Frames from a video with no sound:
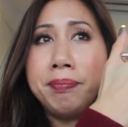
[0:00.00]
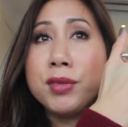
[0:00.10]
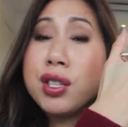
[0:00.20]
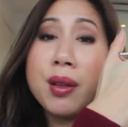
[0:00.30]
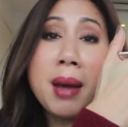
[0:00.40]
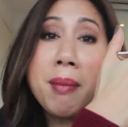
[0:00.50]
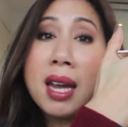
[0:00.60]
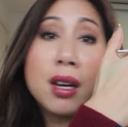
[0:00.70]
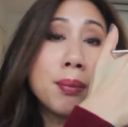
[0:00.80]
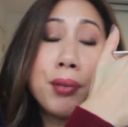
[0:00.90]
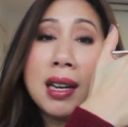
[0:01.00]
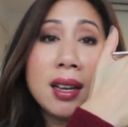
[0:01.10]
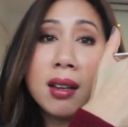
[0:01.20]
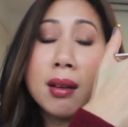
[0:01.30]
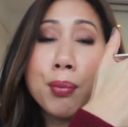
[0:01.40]
So they make
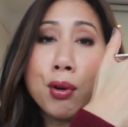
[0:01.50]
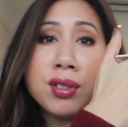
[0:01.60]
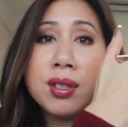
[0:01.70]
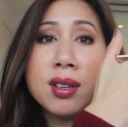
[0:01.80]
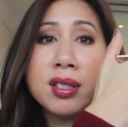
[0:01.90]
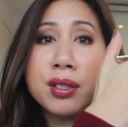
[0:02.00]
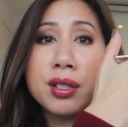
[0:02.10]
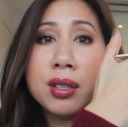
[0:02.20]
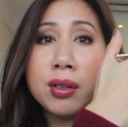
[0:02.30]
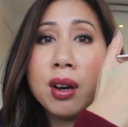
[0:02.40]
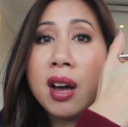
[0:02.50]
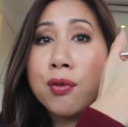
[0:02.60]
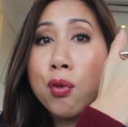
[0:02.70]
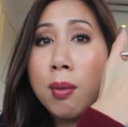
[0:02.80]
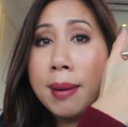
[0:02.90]
brilliant bronzers to kind
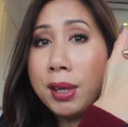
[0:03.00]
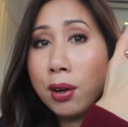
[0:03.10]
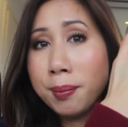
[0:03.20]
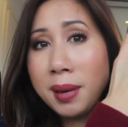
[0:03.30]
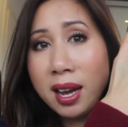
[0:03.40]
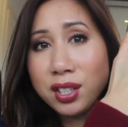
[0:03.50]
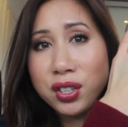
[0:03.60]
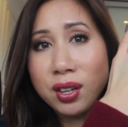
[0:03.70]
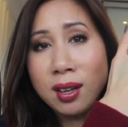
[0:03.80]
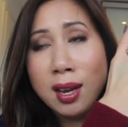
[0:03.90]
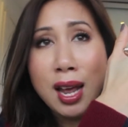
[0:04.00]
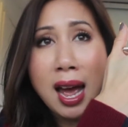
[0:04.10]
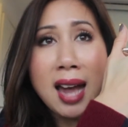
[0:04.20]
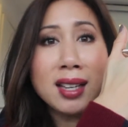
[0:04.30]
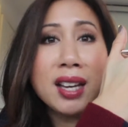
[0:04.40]
of warm up your complexion
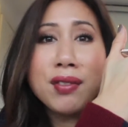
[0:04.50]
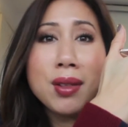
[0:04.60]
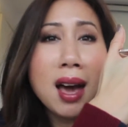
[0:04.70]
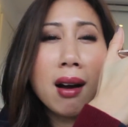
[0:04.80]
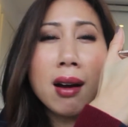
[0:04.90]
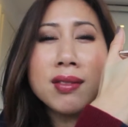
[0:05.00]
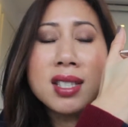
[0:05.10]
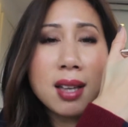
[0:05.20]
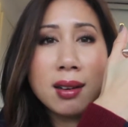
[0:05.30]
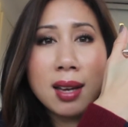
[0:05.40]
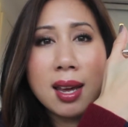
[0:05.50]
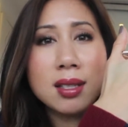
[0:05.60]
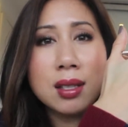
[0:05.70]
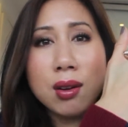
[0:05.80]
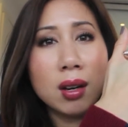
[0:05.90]
and give you that kind of
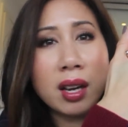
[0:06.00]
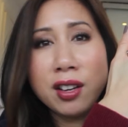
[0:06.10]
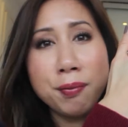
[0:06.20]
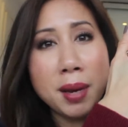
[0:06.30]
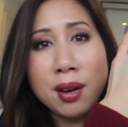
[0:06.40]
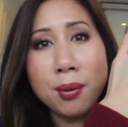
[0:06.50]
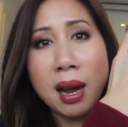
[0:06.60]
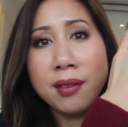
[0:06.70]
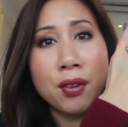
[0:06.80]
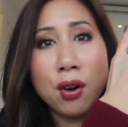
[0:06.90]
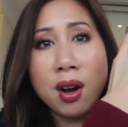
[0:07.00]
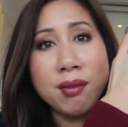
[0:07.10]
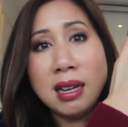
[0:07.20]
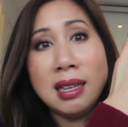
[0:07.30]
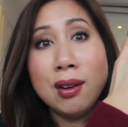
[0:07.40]
sun-kissed look like you've been away for a
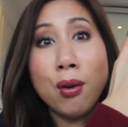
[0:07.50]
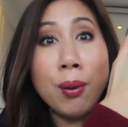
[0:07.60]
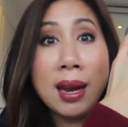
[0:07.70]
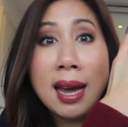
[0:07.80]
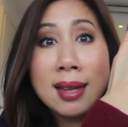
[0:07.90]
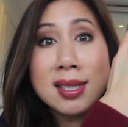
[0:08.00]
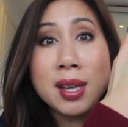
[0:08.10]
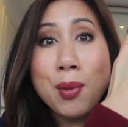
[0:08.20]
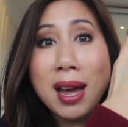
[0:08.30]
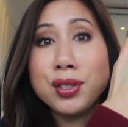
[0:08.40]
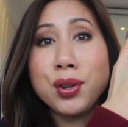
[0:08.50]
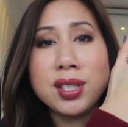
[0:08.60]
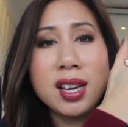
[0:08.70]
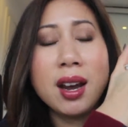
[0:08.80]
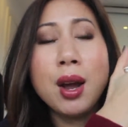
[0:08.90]
really long weekend somewhere
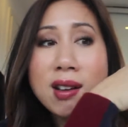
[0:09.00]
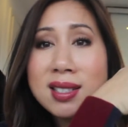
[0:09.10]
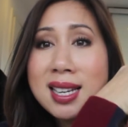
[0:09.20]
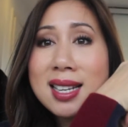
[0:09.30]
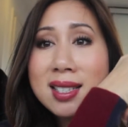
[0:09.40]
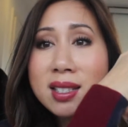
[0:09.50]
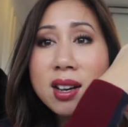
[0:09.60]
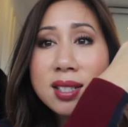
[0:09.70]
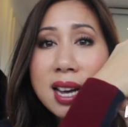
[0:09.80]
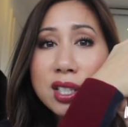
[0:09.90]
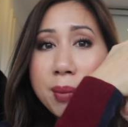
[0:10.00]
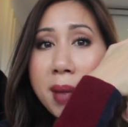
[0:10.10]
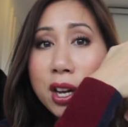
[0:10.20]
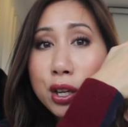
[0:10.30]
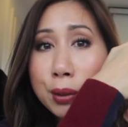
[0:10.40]
exotic. Whereas this does actually
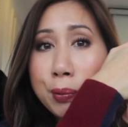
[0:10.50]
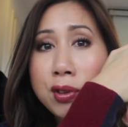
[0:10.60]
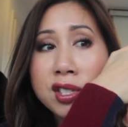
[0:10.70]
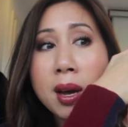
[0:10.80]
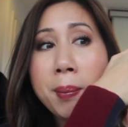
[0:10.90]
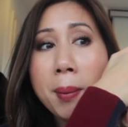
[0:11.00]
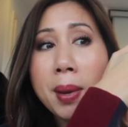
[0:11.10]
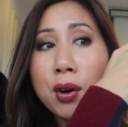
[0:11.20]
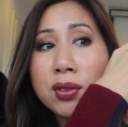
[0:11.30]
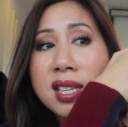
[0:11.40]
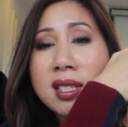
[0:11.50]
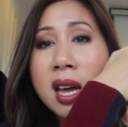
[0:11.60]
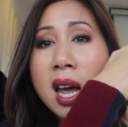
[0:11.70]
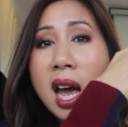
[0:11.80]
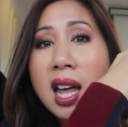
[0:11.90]
make a good bronzer, but because it's
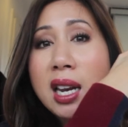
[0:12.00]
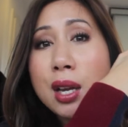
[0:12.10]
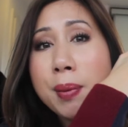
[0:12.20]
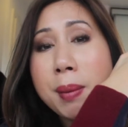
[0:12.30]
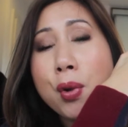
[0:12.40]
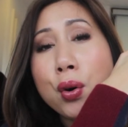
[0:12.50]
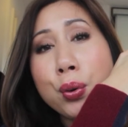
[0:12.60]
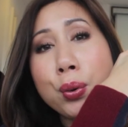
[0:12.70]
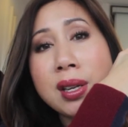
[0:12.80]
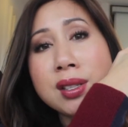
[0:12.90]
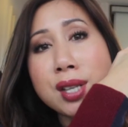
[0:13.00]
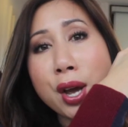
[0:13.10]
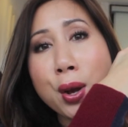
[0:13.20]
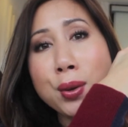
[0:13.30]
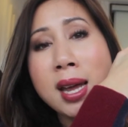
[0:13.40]
a little bit more cool in
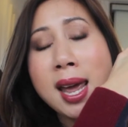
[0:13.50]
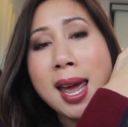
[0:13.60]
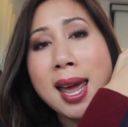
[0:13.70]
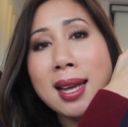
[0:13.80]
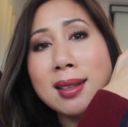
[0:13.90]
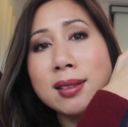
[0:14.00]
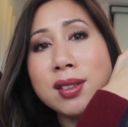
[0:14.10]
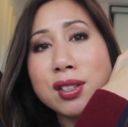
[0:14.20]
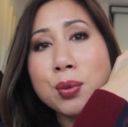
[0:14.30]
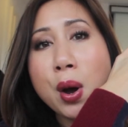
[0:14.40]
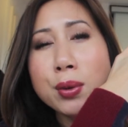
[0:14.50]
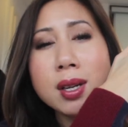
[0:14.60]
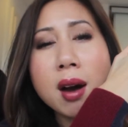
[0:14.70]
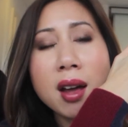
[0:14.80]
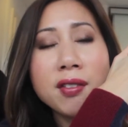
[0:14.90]
tone, it does well
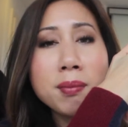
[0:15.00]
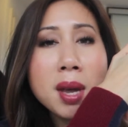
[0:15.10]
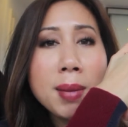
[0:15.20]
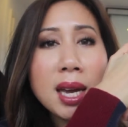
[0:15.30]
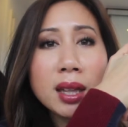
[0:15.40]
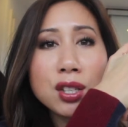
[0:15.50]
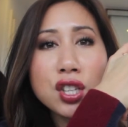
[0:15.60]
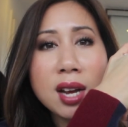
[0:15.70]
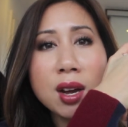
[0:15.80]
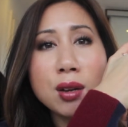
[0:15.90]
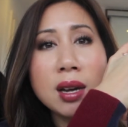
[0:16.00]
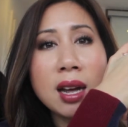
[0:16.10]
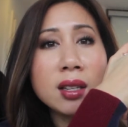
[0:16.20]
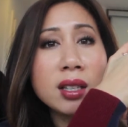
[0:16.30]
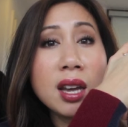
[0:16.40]
to kind of mimic the shadow
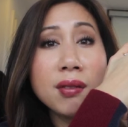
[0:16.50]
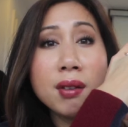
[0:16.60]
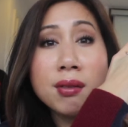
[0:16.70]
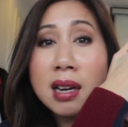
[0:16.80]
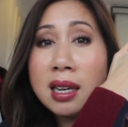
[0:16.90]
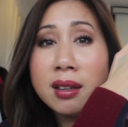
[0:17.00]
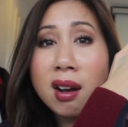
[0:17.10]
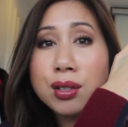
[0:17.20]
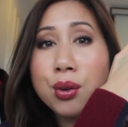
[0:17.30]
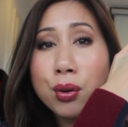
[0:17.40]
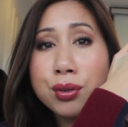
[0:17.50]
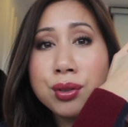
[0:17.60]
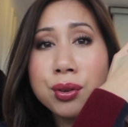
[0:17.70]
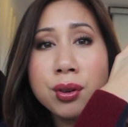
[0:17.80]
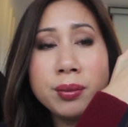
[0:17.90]
and give a really nice
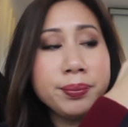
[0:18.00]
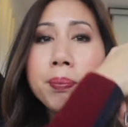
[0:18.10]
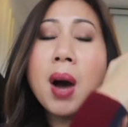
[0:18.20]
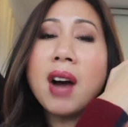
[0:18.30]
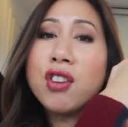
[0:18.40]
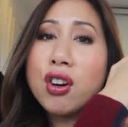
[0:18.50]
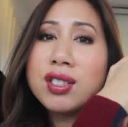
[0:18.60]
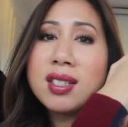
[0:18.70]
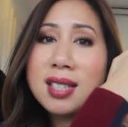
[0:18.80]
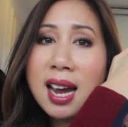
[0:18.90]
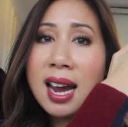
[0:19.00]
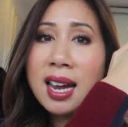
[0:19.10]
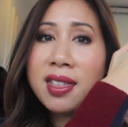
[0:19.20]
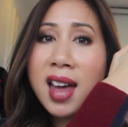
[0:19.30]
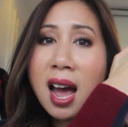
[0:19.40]
contour. But I've got to
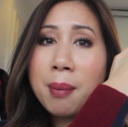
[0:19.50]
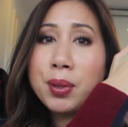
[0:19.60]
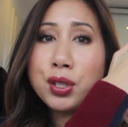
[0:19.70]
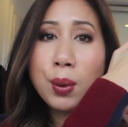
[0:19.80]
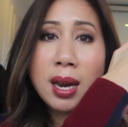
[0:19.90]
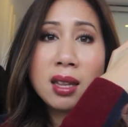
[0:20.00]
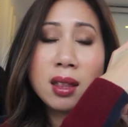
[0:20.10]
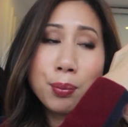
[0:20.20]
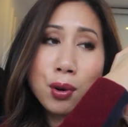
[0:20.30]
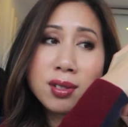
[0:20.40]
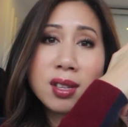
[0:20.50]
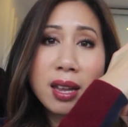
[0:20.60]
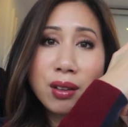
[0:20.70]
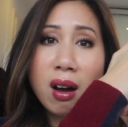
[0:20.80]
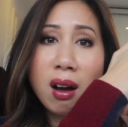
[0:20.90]
say that between the
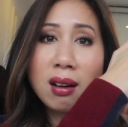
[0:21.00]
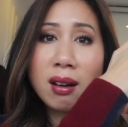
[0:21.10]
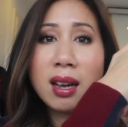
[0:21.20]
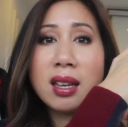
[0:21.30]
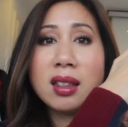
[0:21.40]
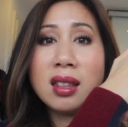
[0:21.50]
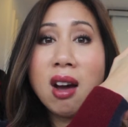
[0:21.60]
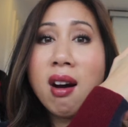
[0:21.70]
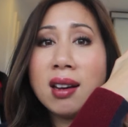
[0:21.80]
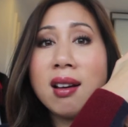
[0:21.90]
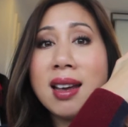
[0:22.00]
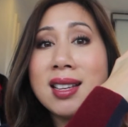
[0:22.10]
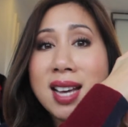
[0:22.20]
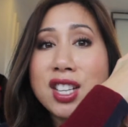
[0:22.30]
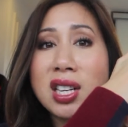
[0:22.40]
bronzer and the highlight
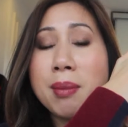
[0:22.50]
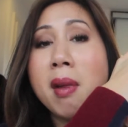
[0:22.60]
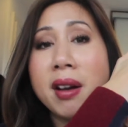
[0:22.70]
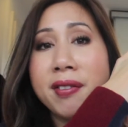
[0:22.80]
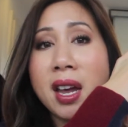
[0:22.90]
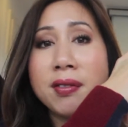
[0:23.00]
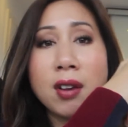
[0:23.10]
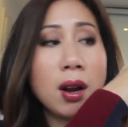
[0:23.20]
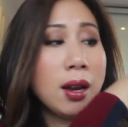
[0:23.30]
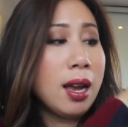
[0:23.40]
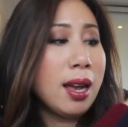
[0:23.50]
is actually my favourite.